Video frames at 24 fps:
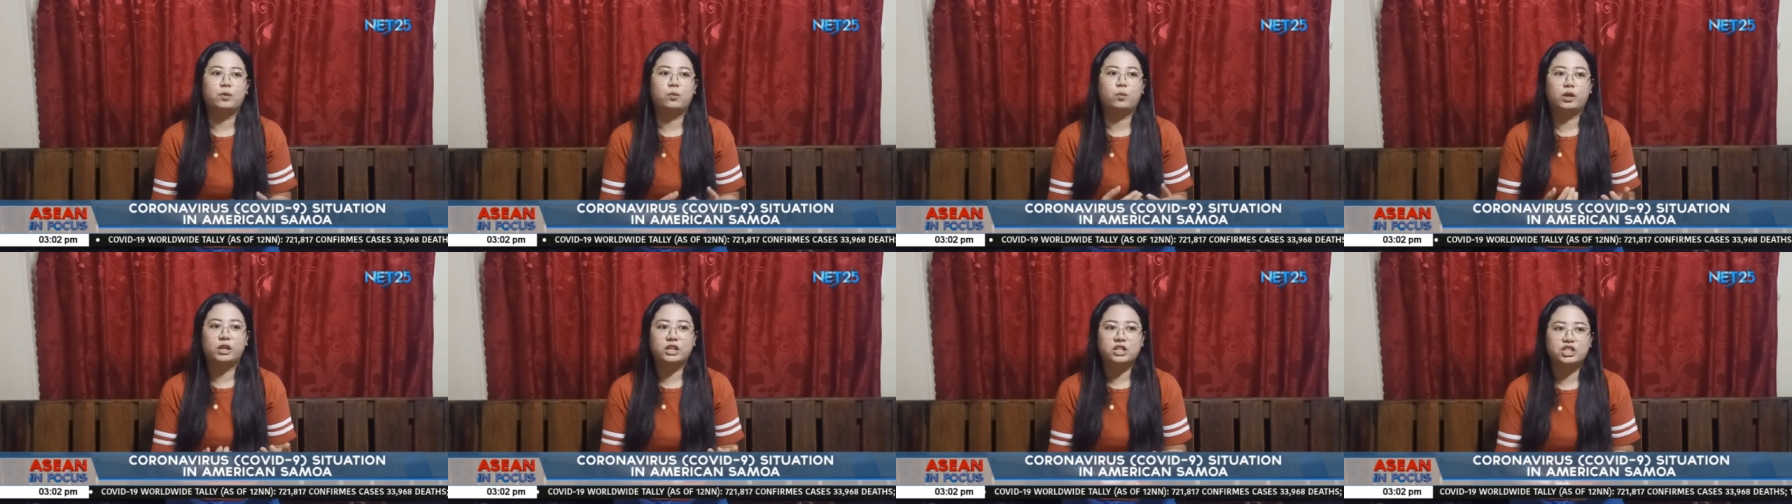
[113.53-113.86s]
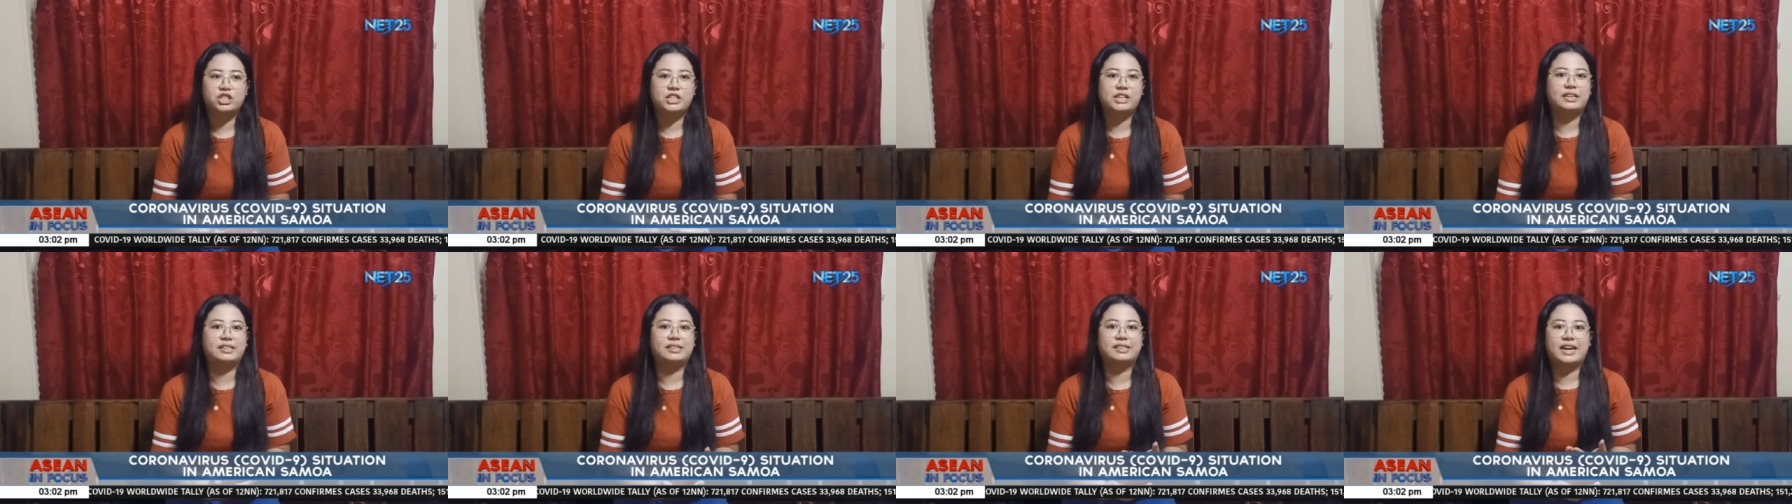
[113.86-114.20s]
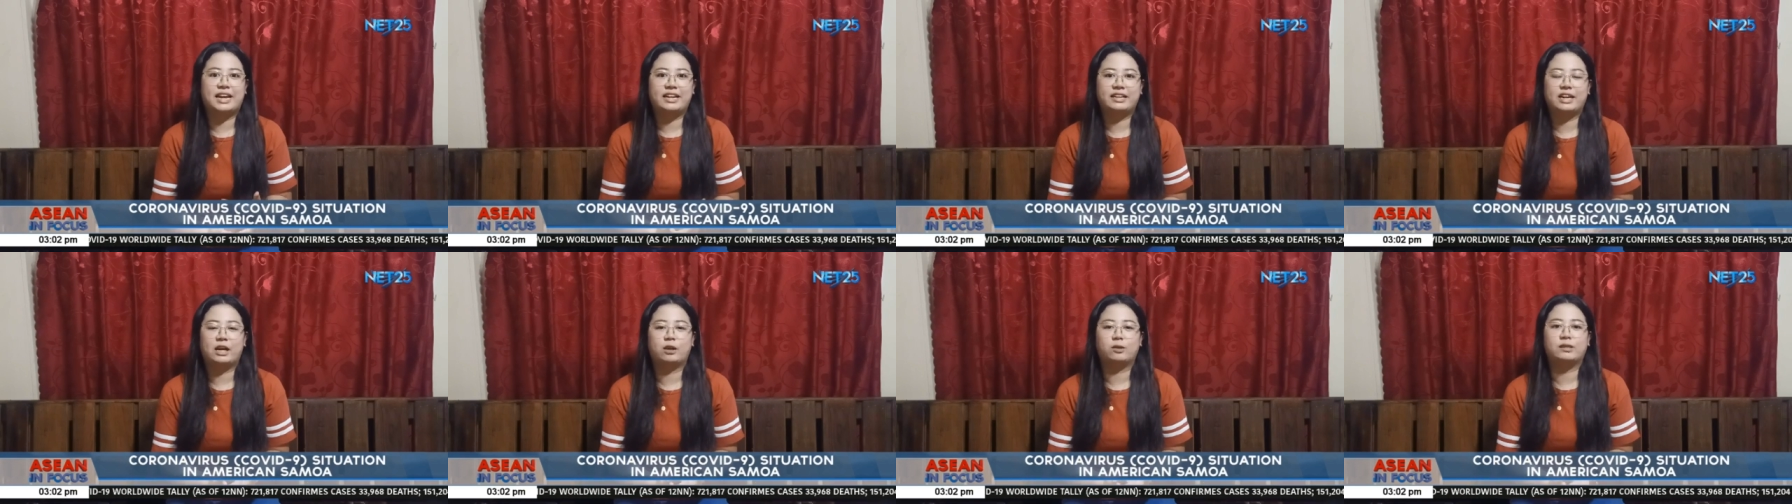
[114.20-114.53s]
worksheet
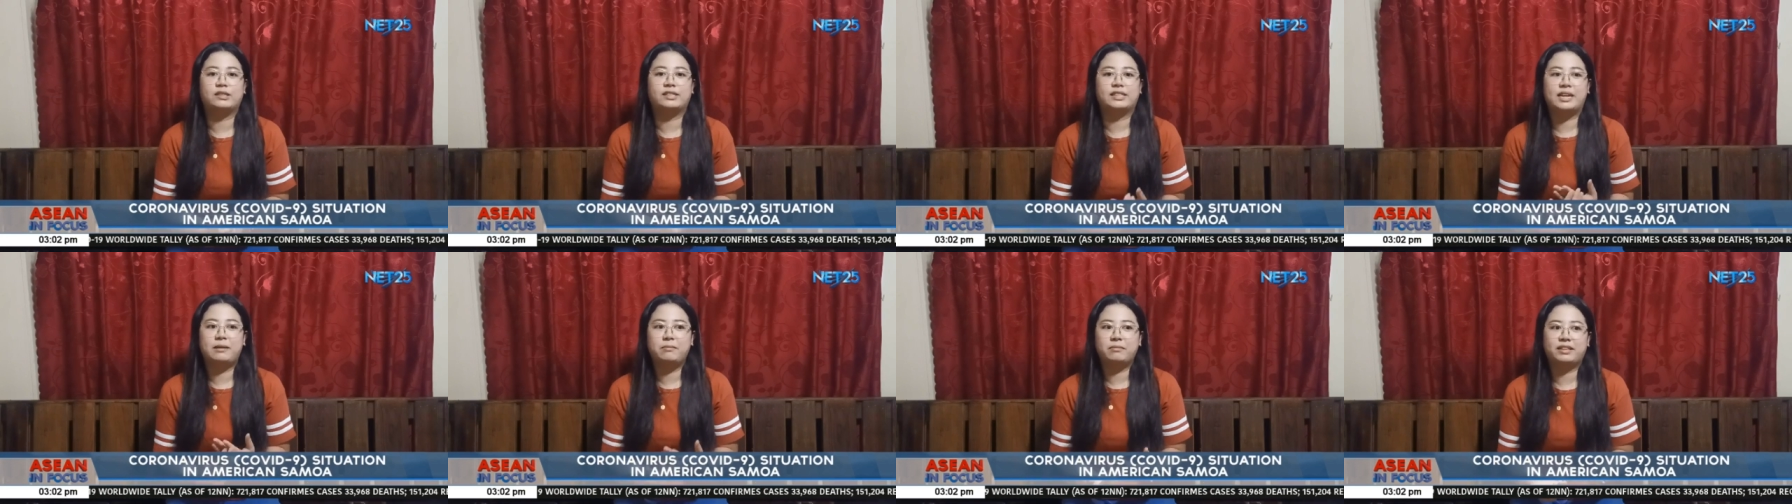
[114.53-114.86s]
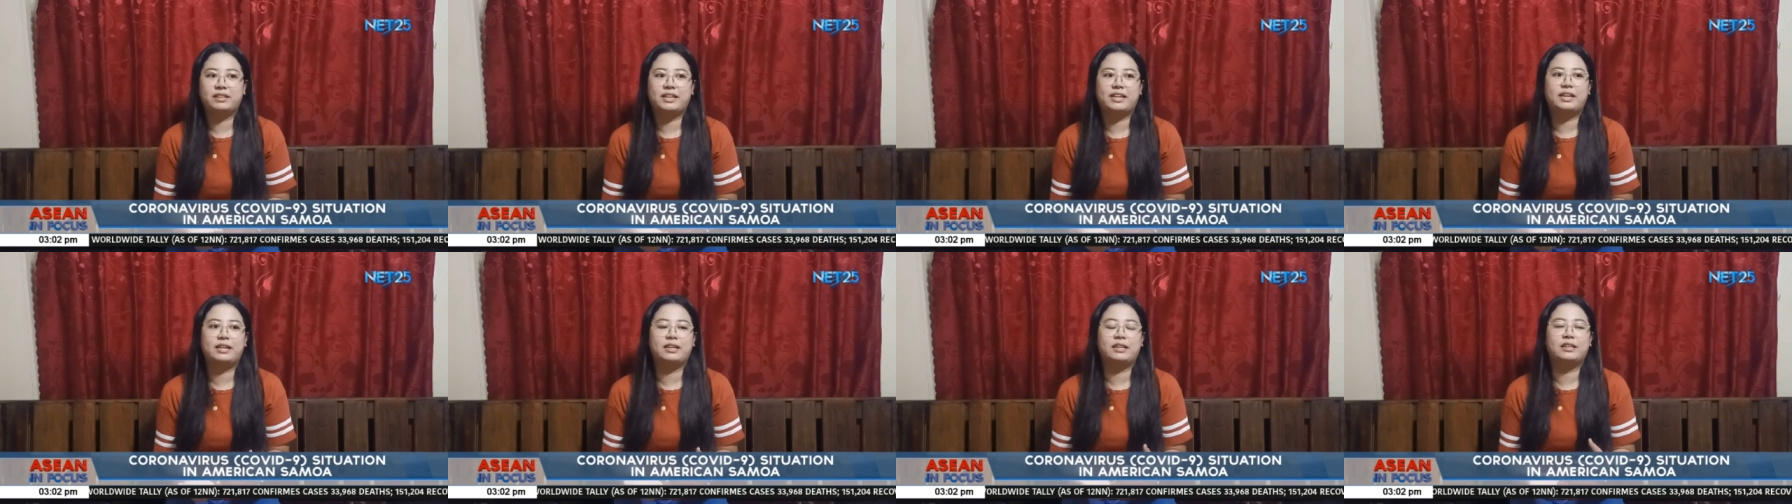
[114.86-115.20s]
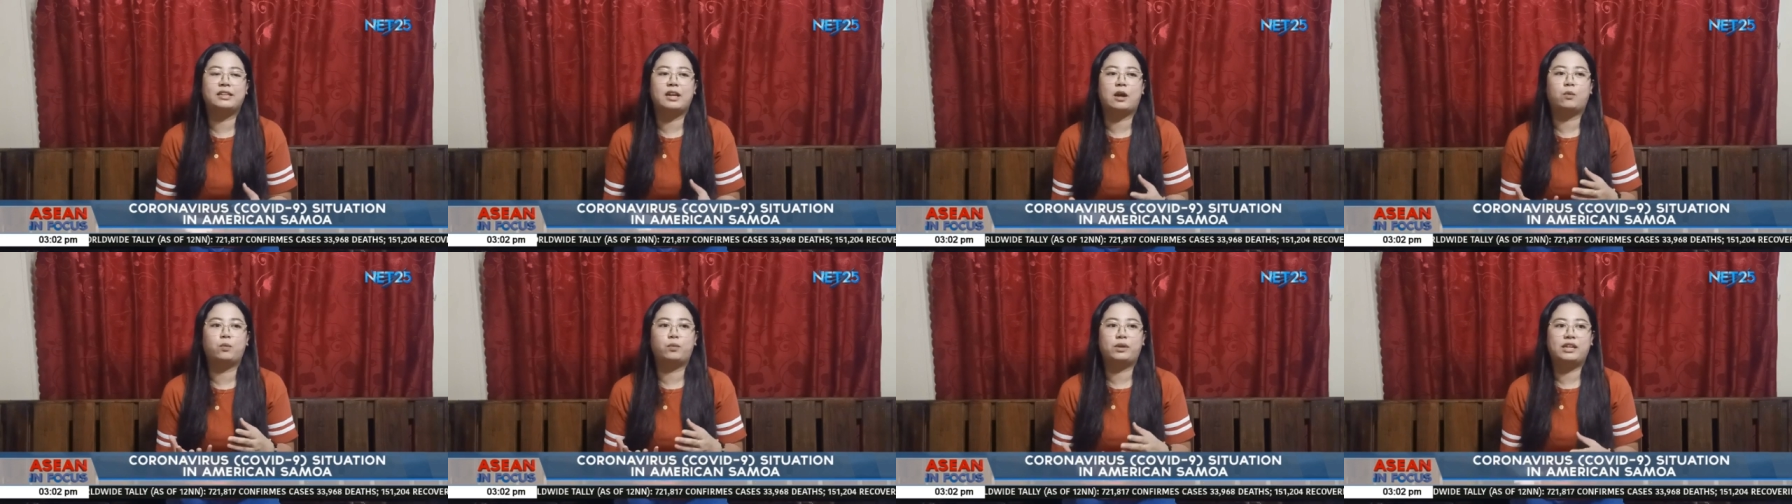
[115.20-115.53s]
handout, same thing
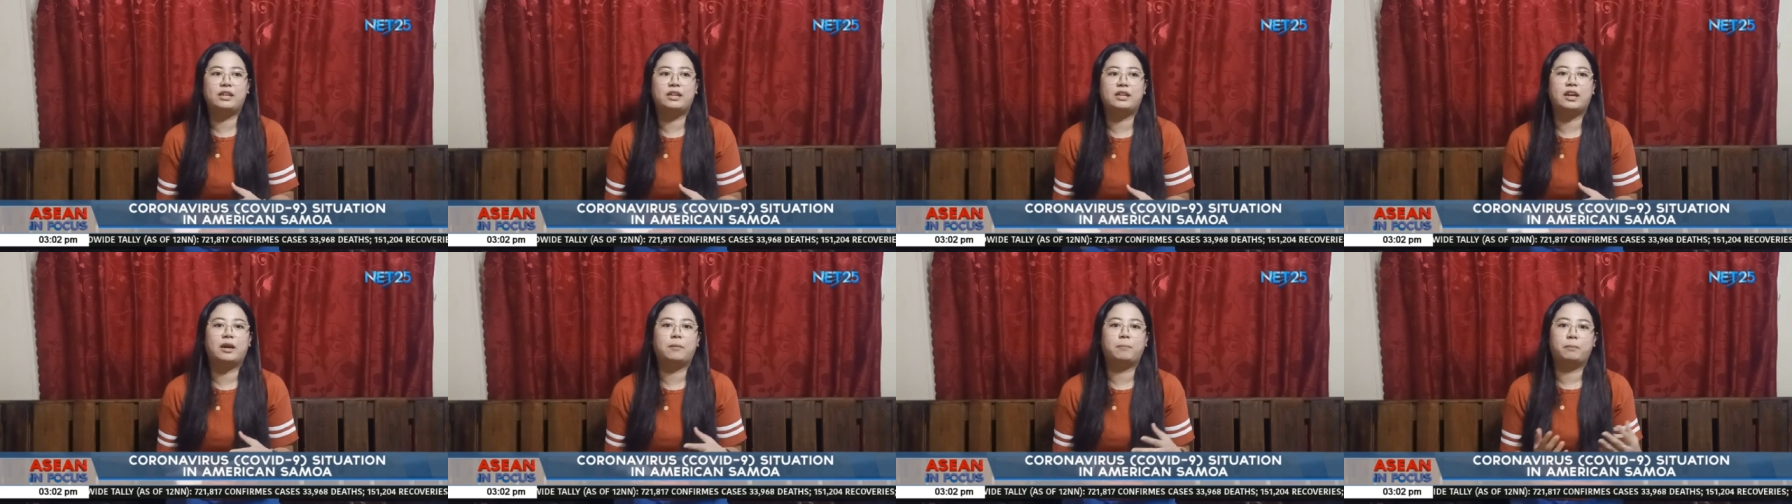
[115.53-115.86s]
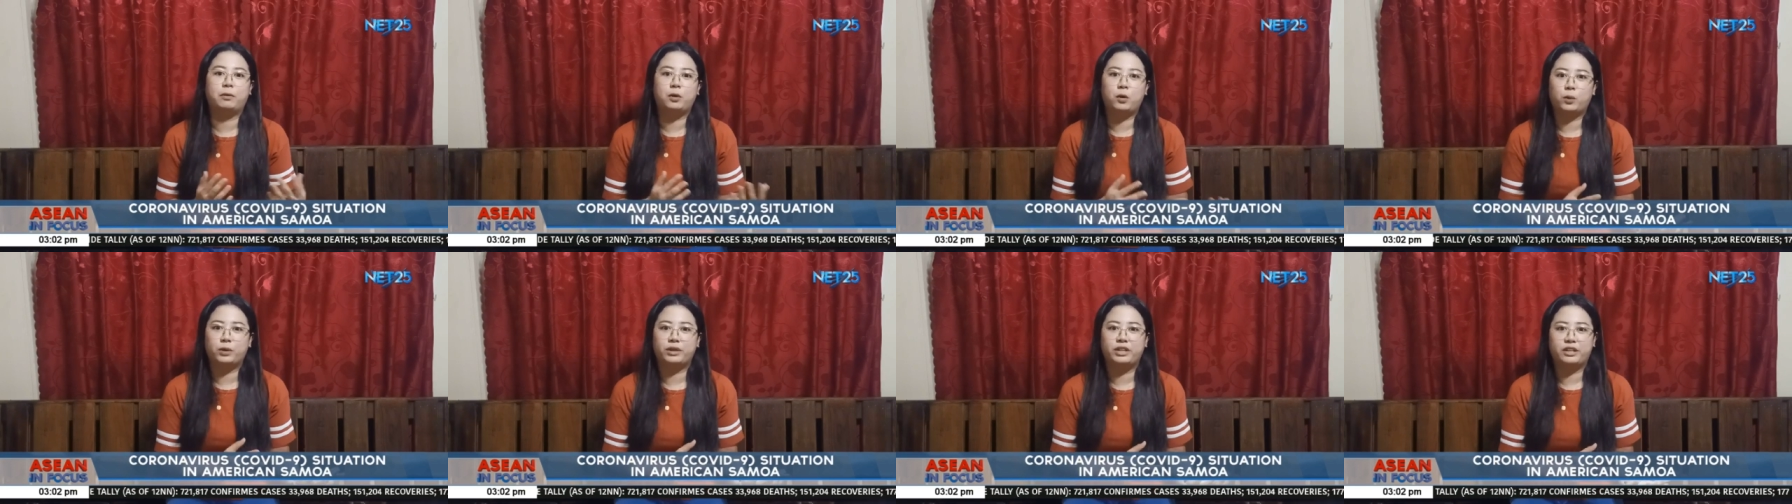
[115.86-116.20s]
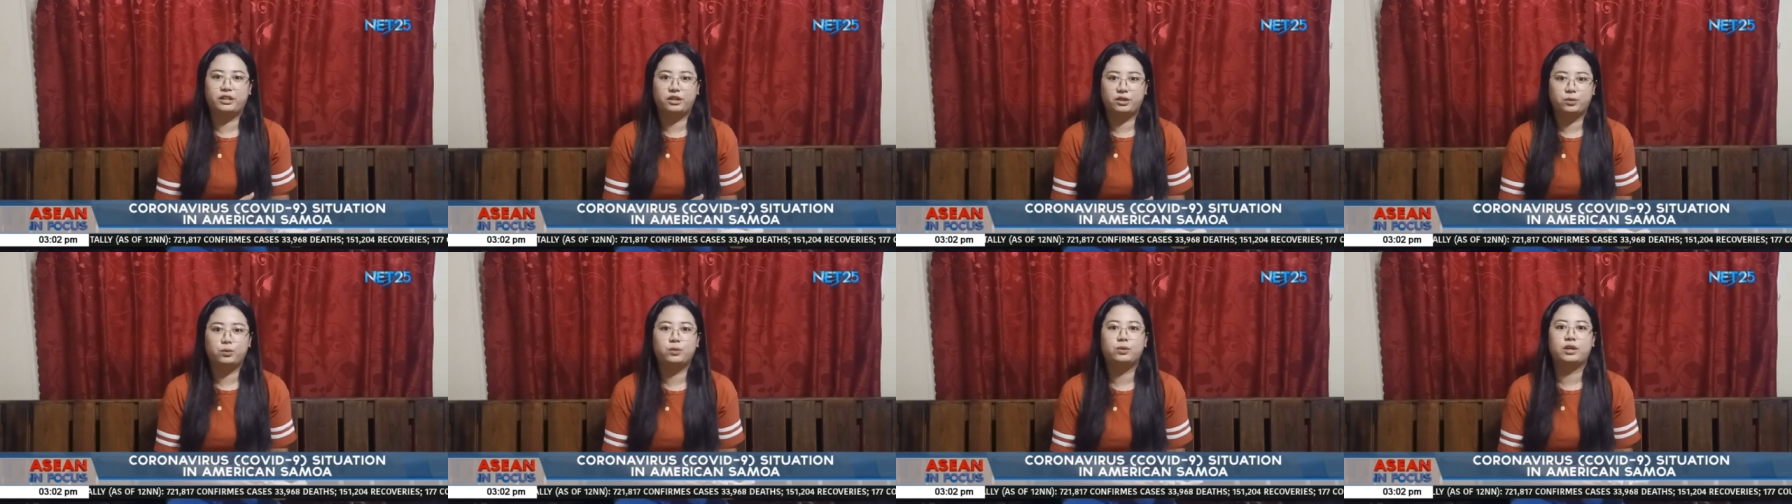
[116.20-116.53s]
that we upload
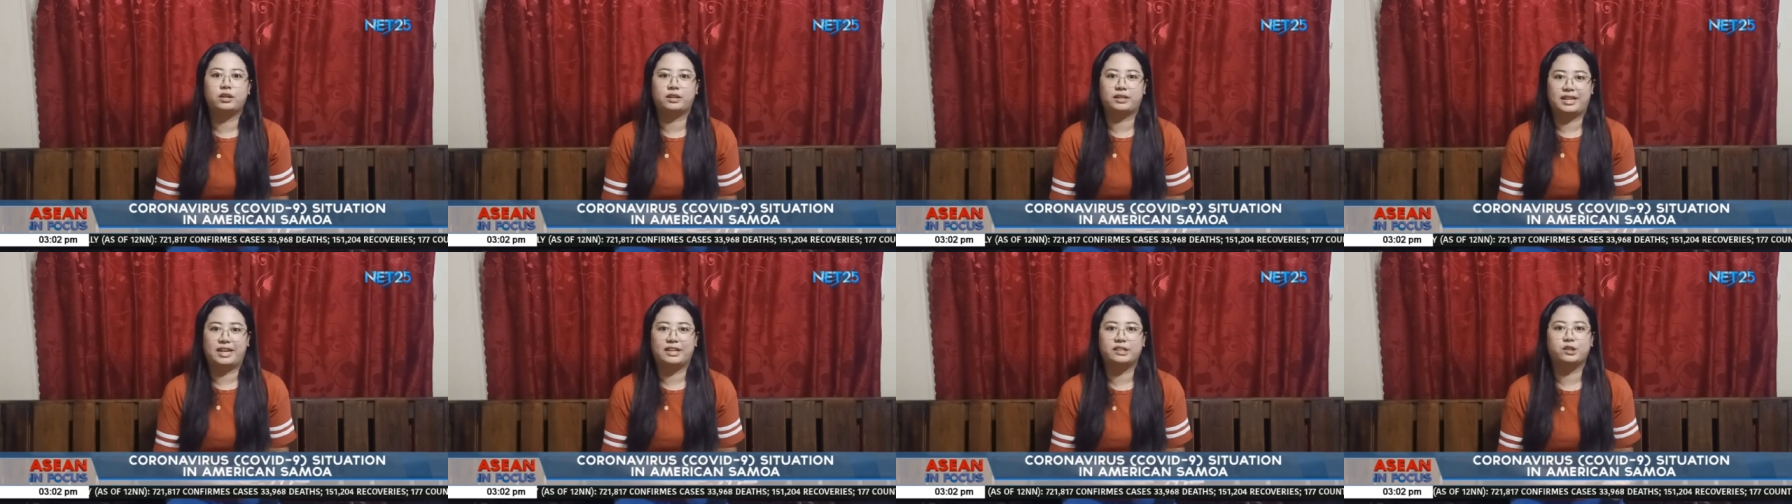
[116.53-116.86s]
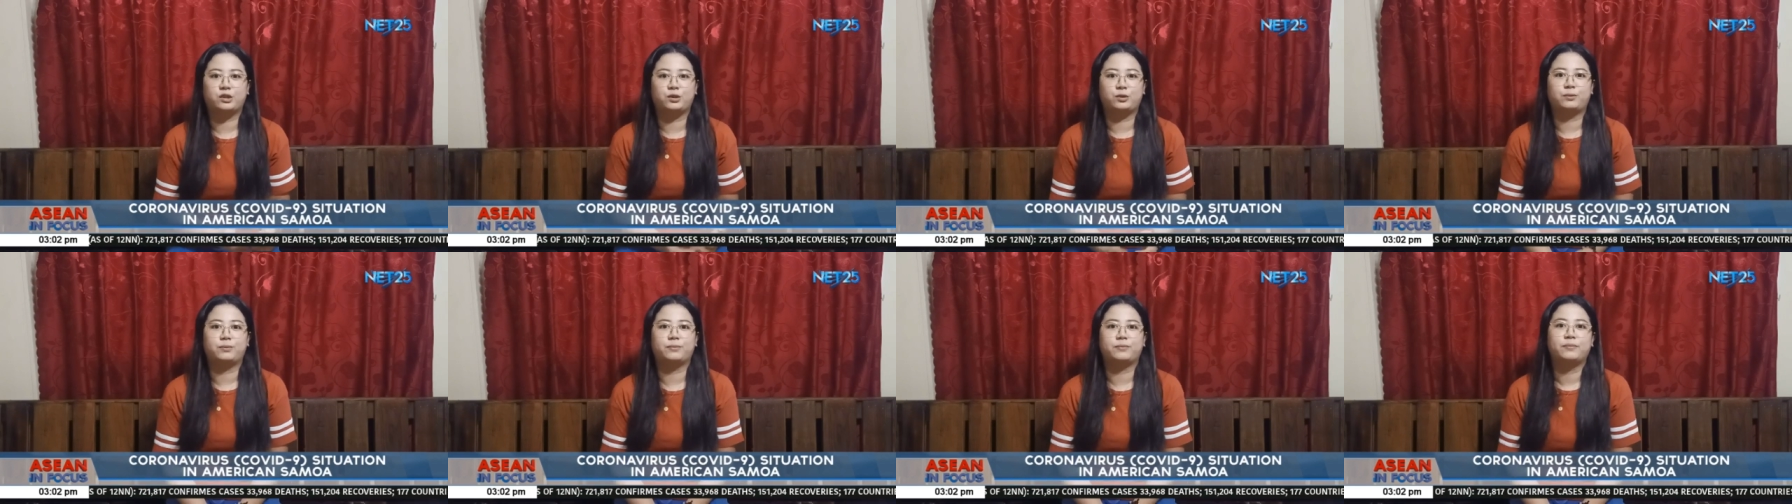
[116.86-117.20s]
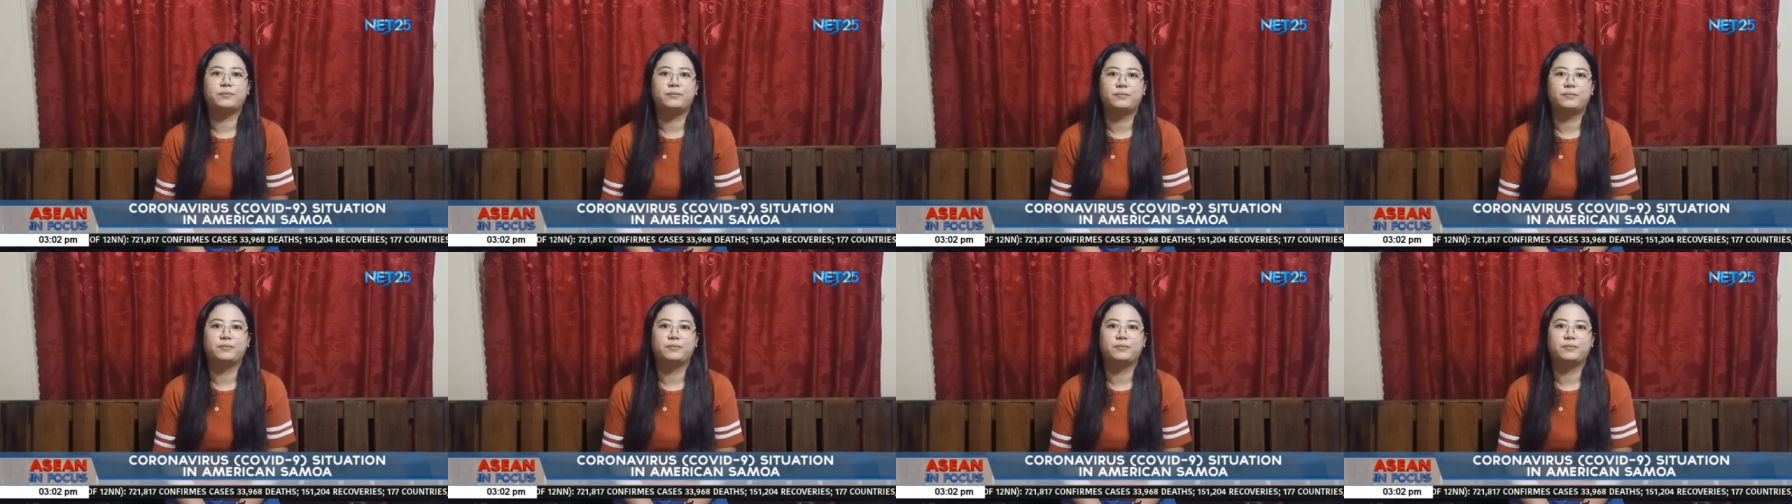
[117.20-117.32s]
in the Google Classroom.